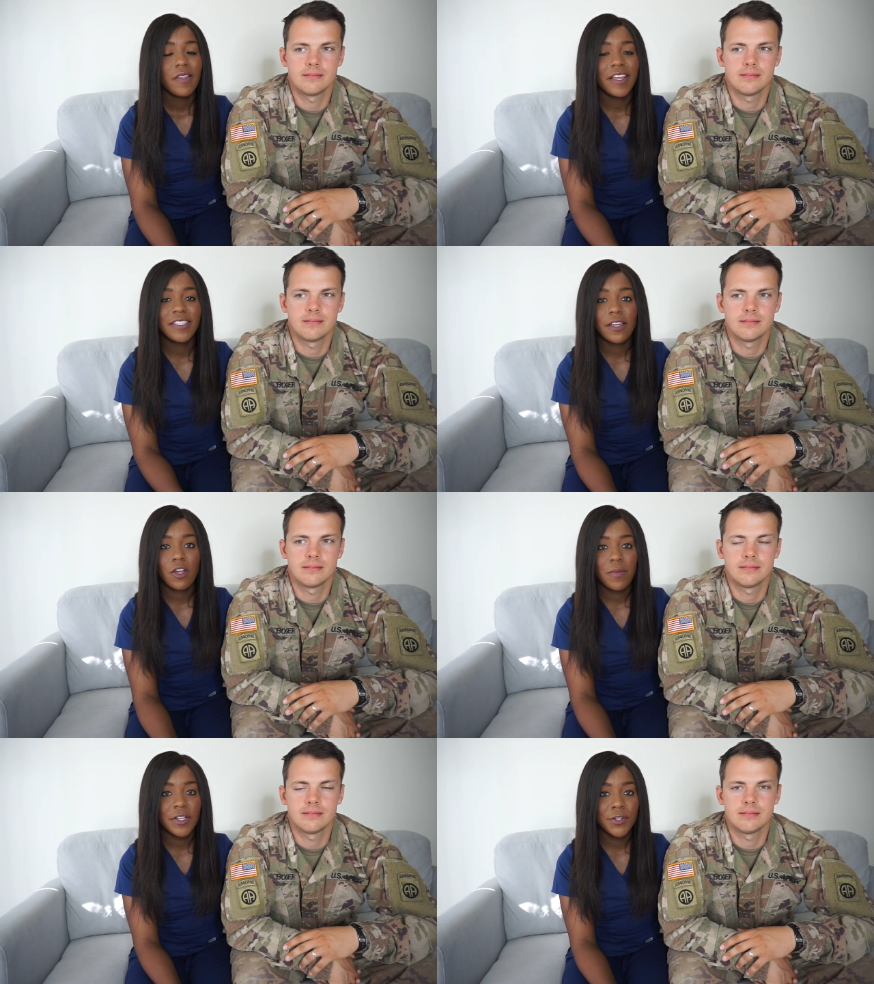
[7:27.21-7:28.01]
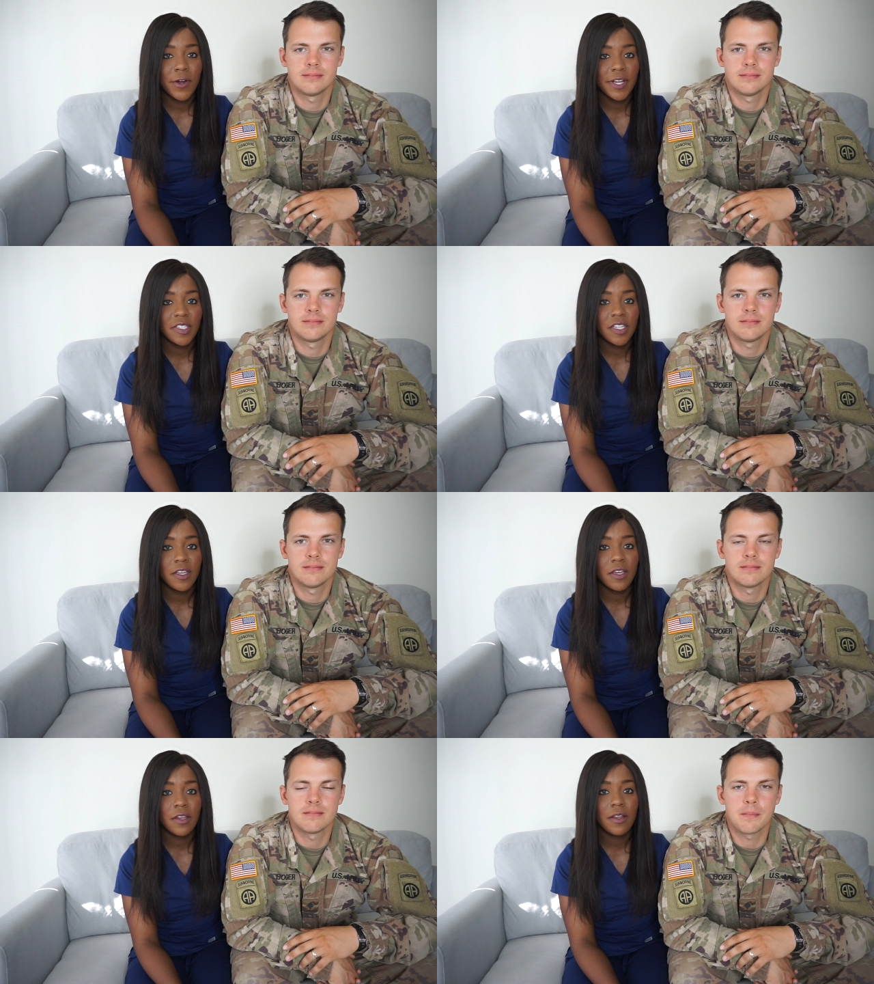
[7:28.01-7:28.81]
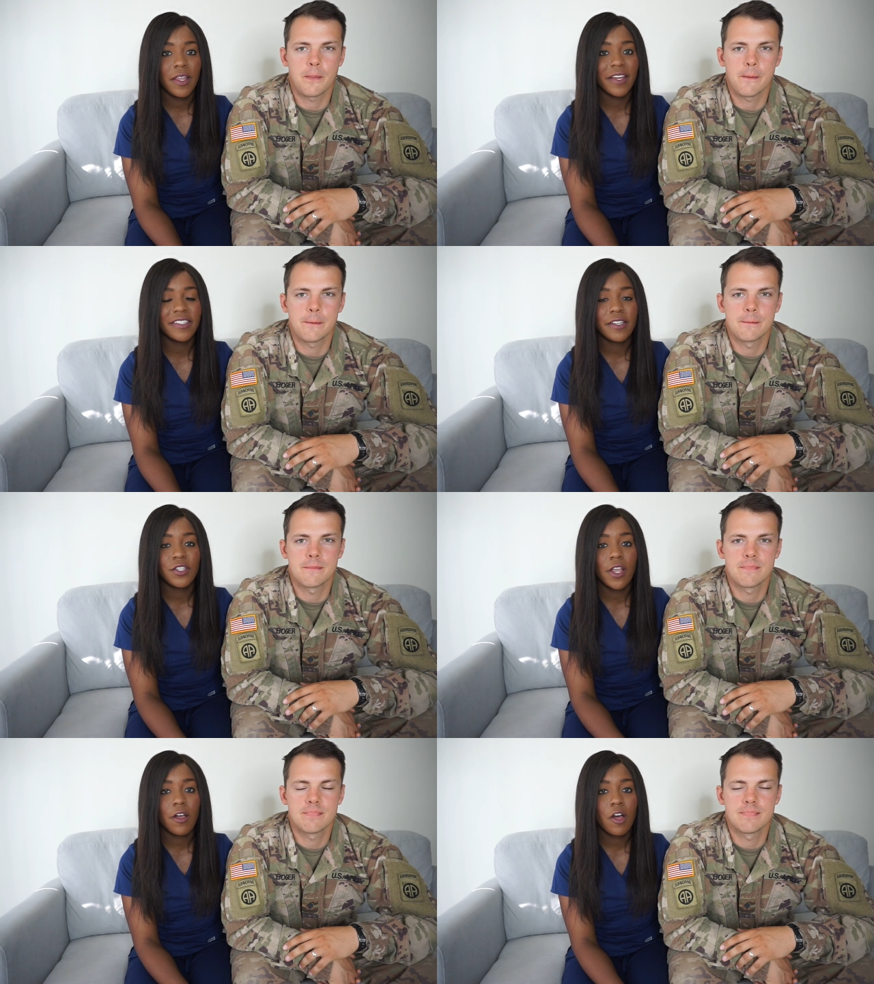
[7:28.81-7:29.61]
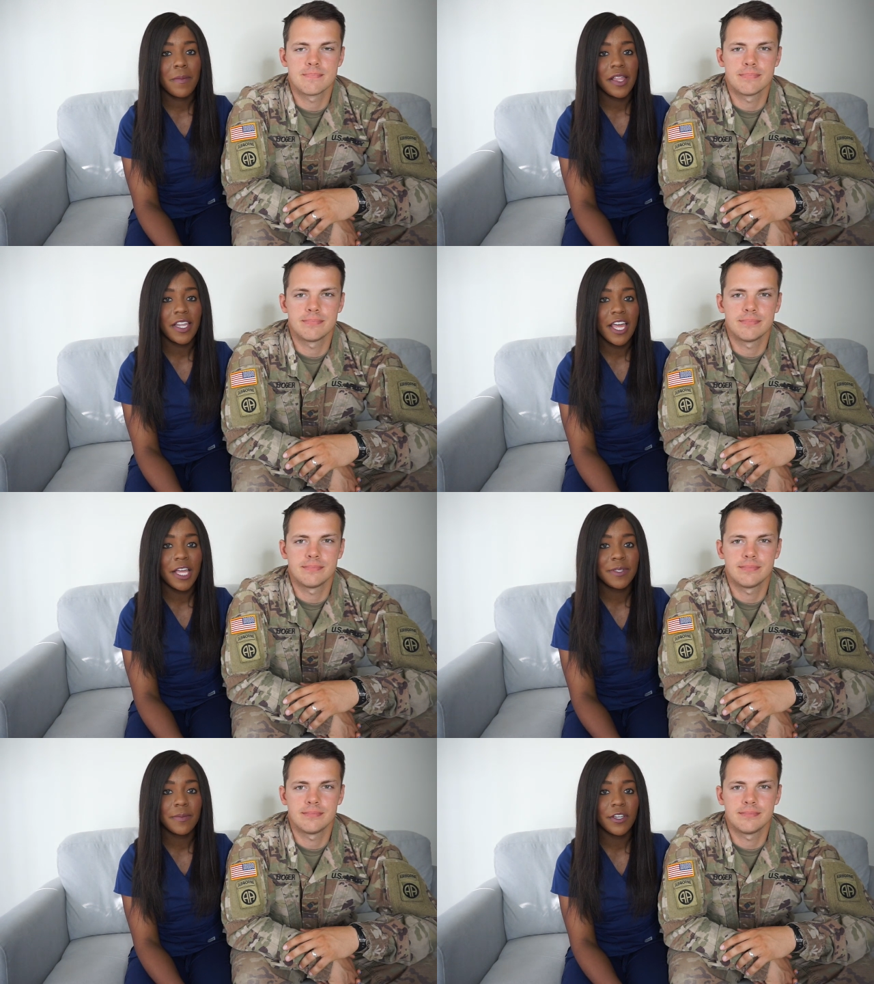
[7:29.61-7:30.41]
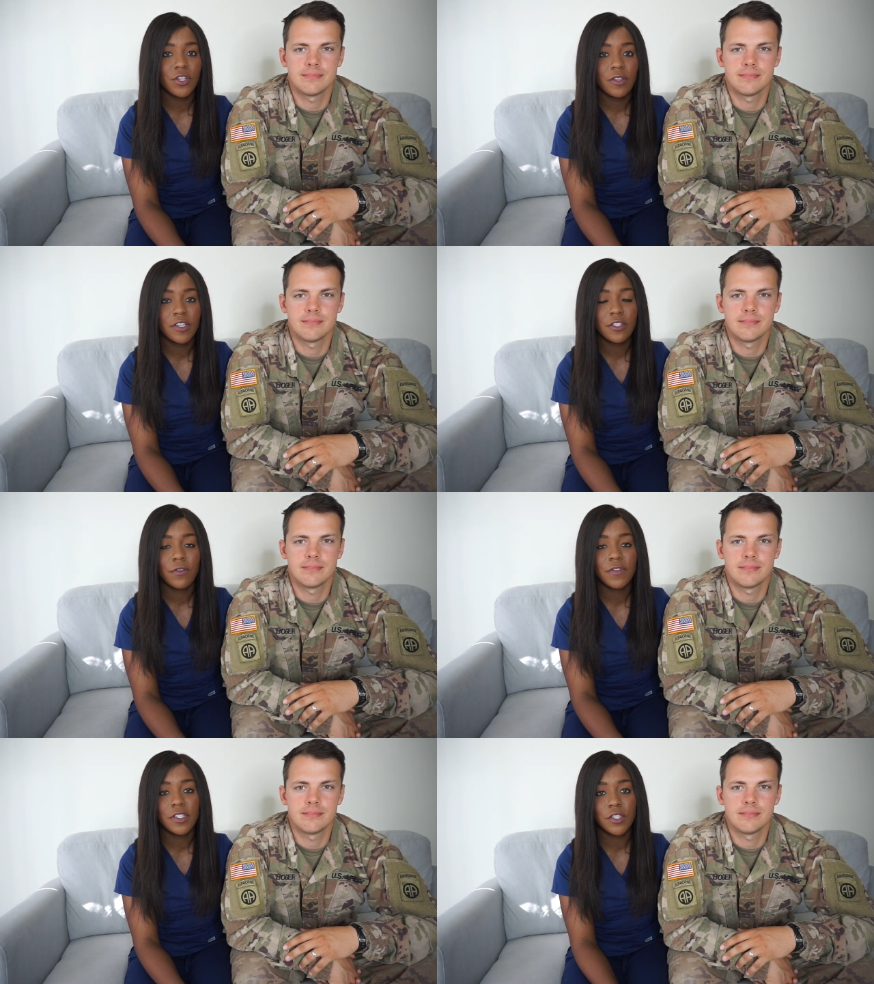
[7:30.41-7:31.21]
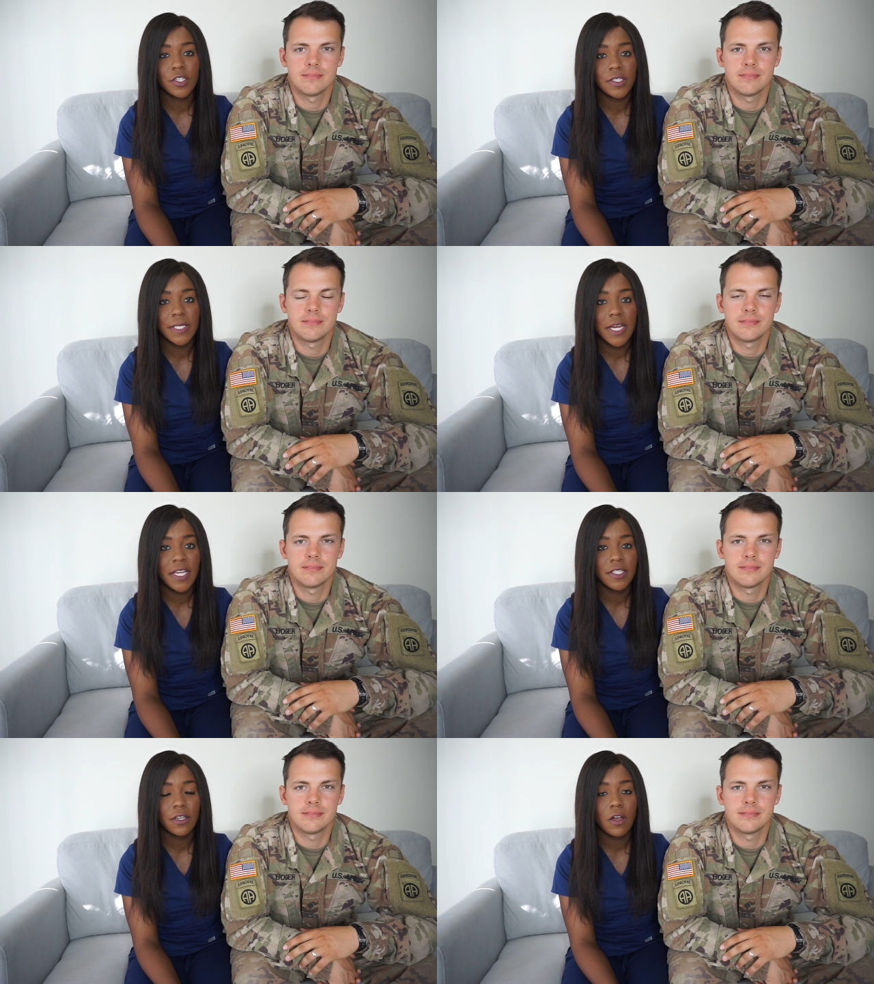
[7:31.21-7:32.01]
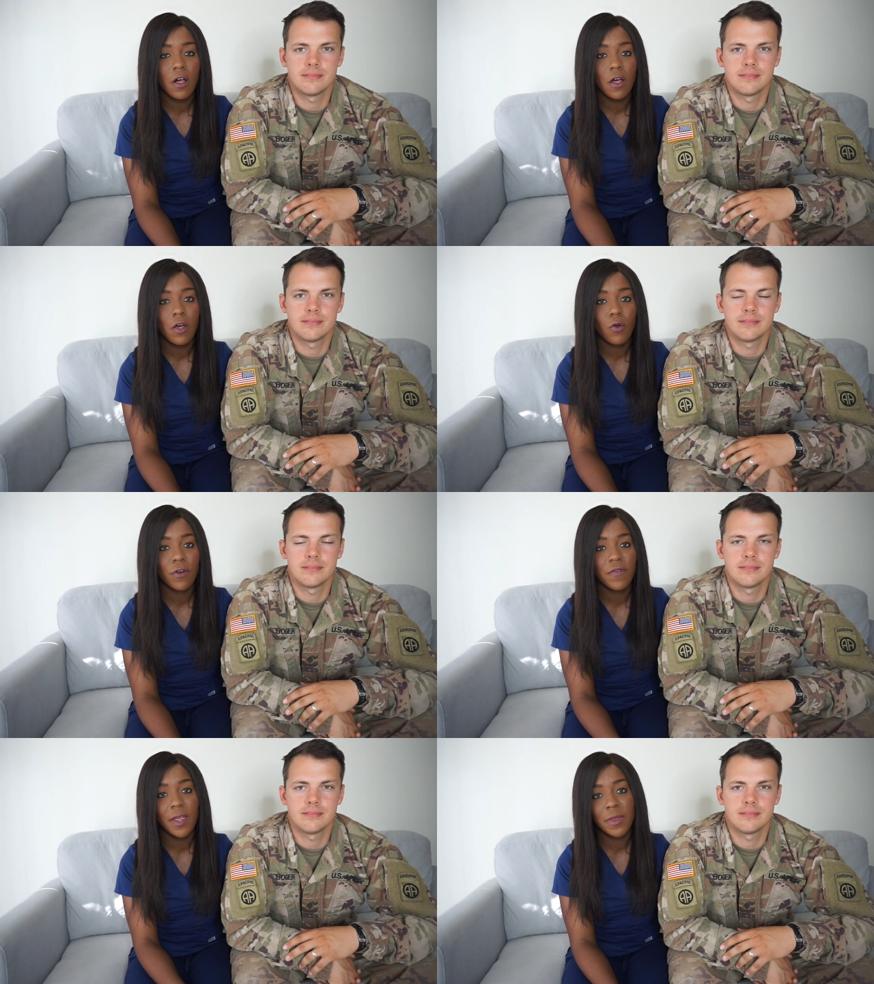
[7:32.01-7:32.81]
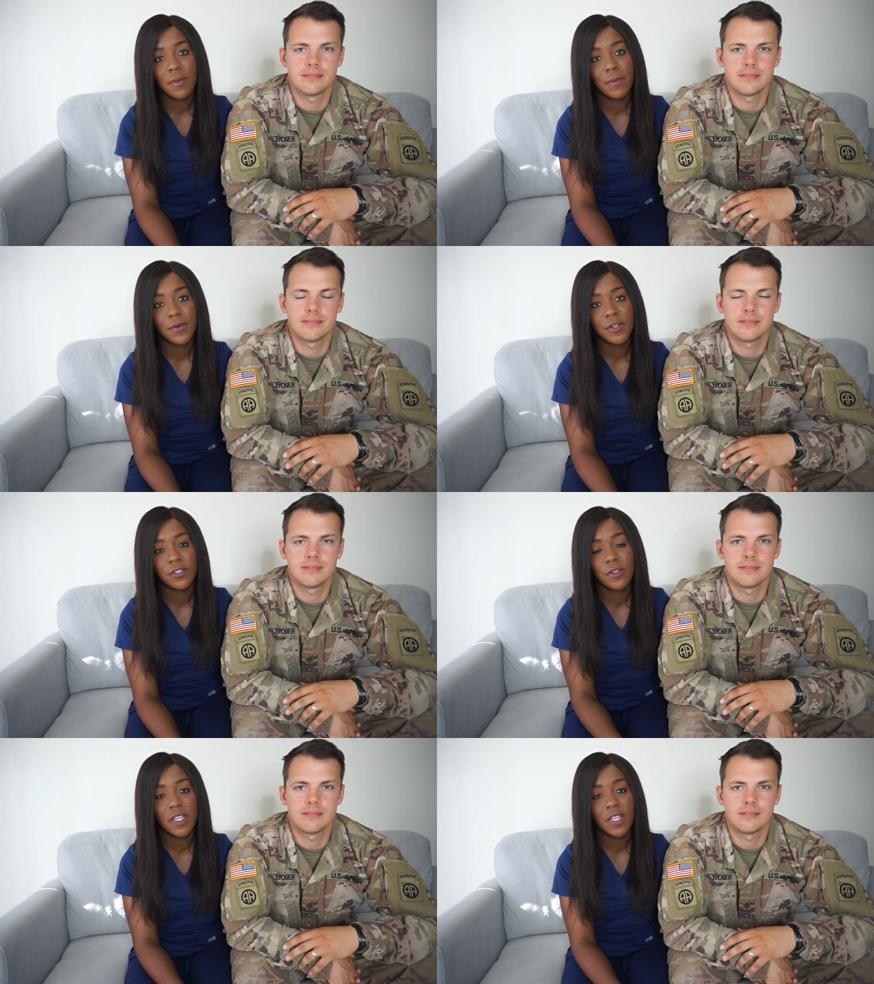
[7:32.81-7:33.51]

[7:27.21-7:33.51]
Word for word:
Speaker 1: like to get all my charting done. Like I said, check all my labs, make sure there's no physicians that I need to call or family members or